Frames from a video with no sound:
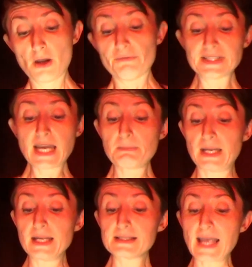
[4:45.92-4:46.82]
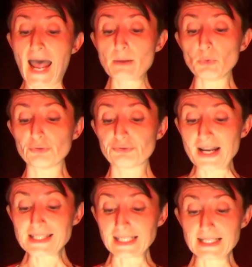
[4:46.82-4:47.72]
For ten minutes, Anne will
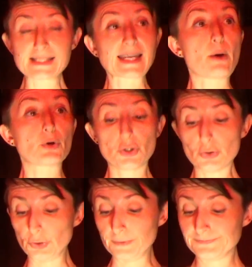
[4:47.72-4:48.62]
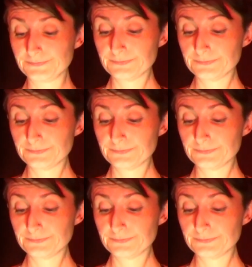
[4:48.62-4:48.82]
frantically scour Google.